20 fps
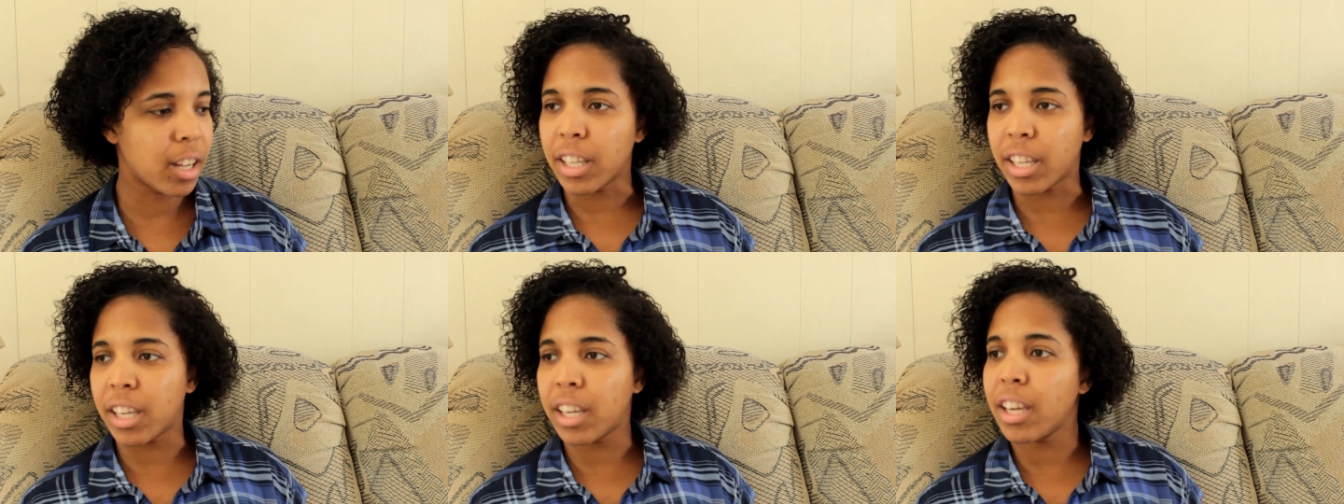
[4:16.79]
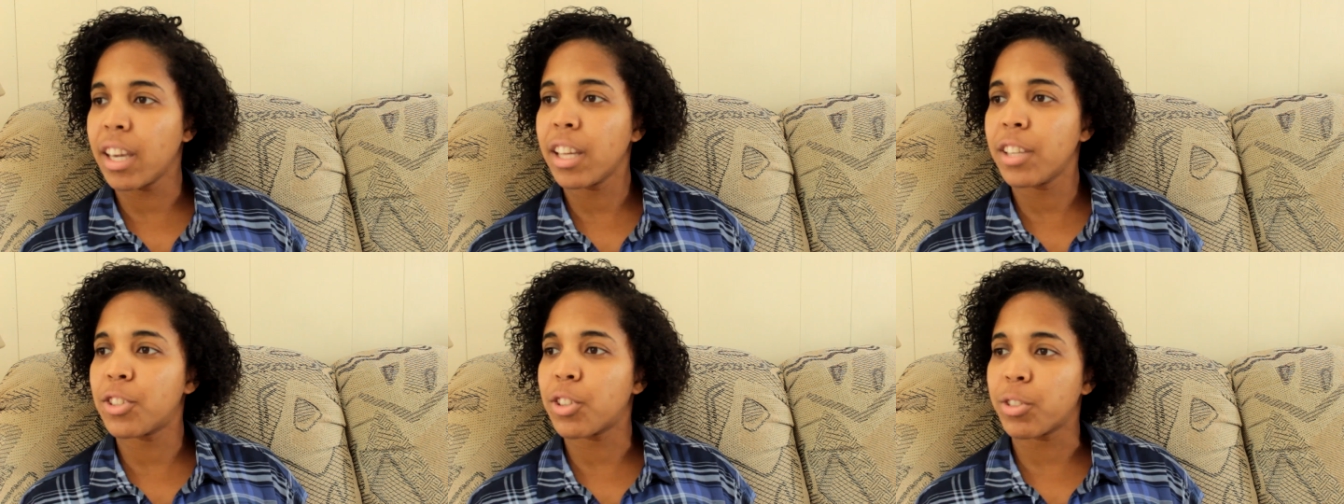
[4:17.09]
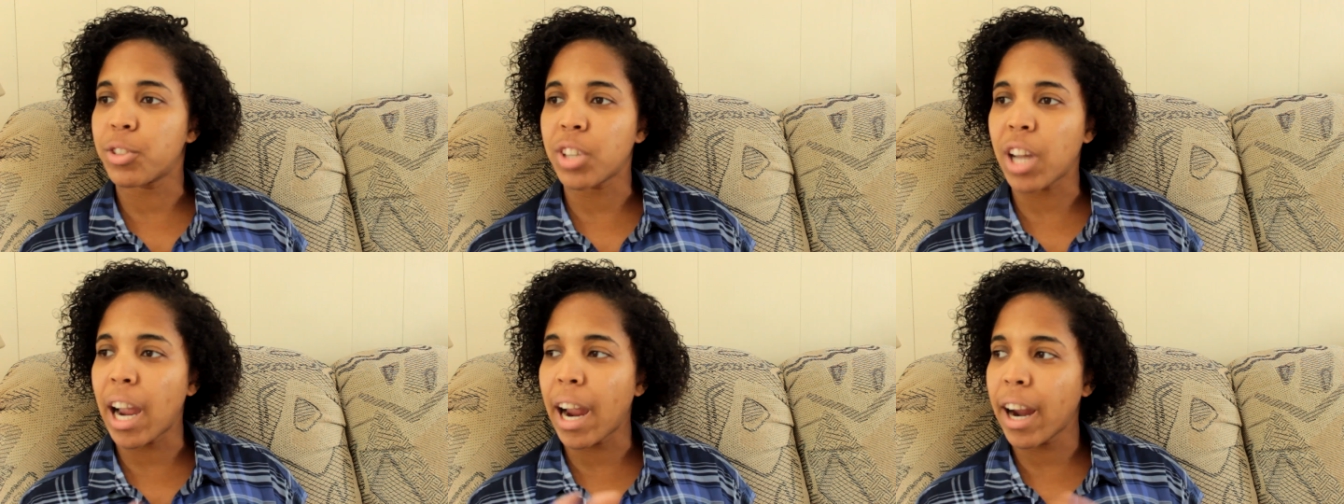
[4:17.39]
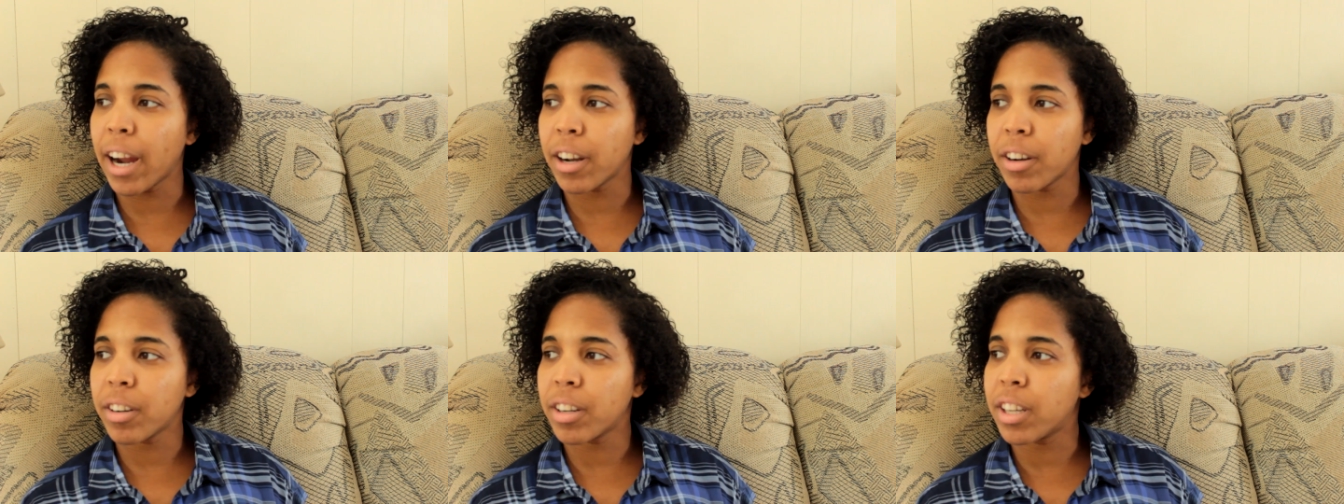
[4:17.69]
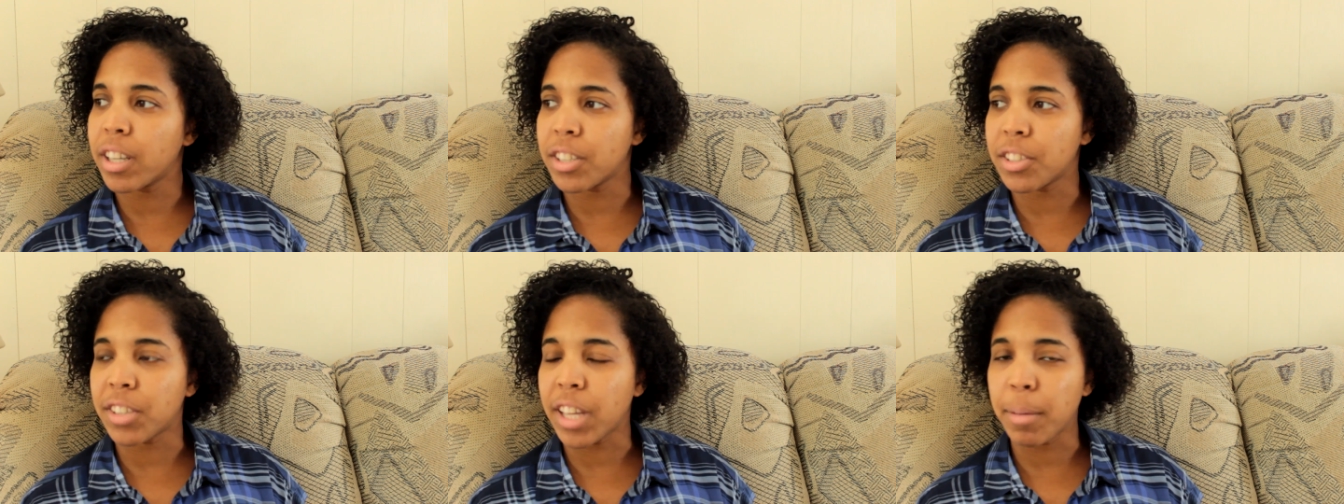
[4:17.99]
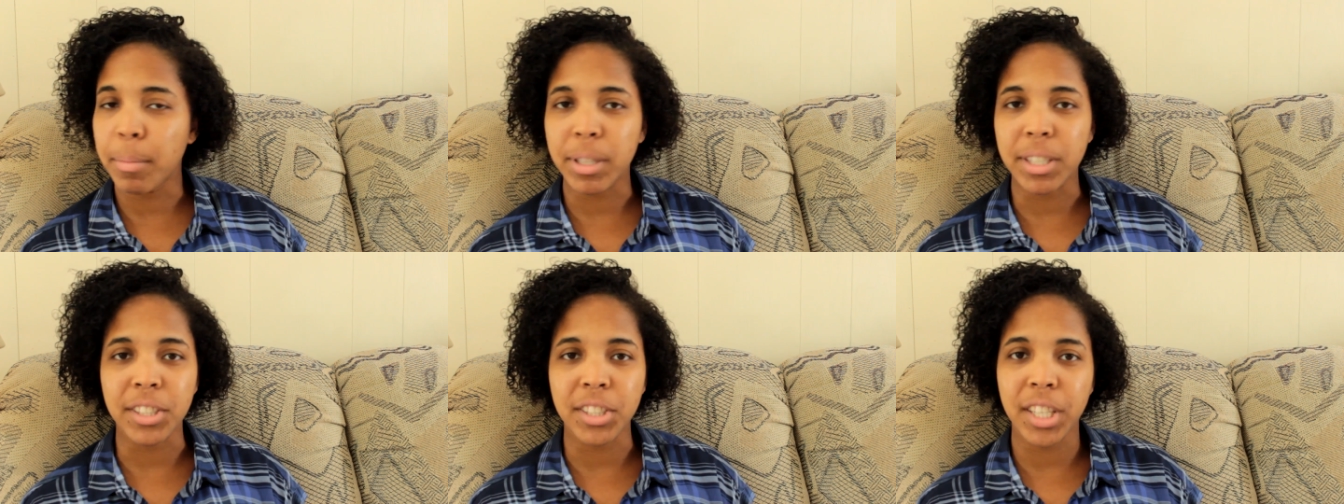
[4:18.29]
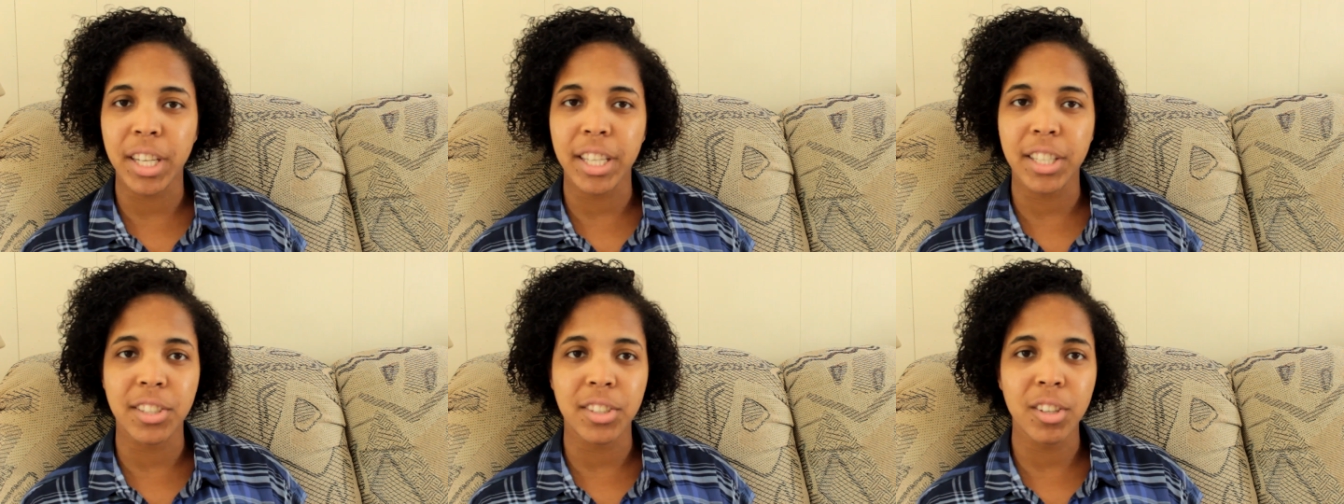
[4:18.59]
The kids are tired because they've been
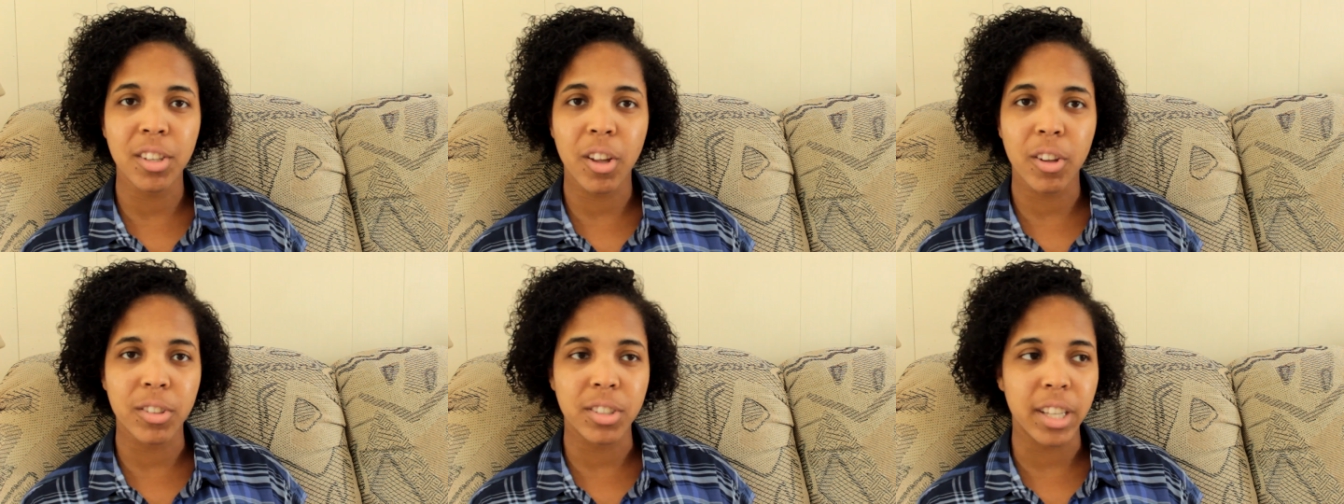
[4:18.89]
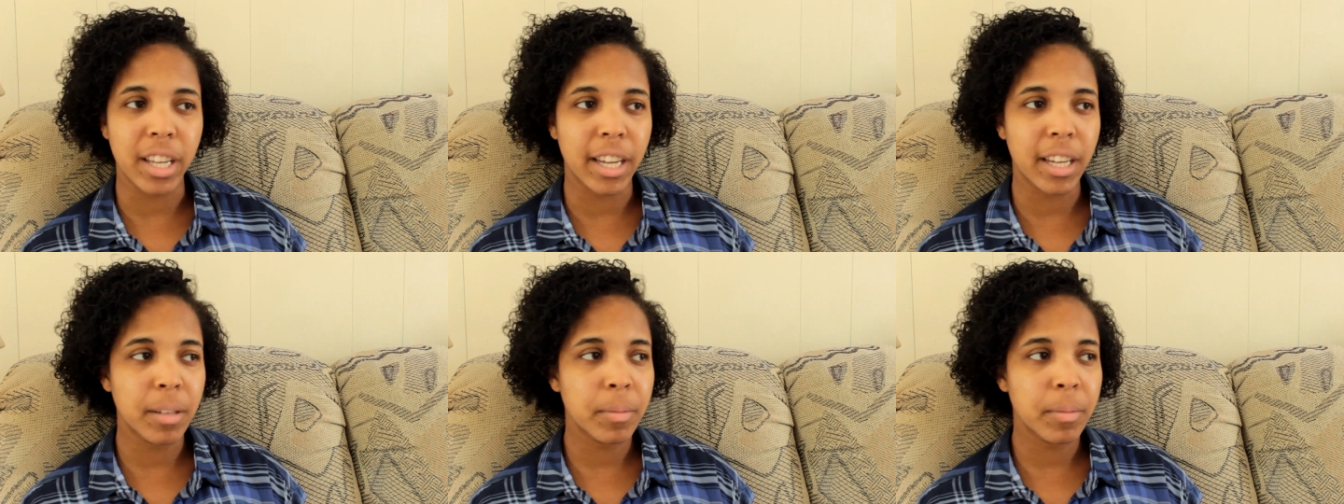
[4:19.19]
sitting still all day.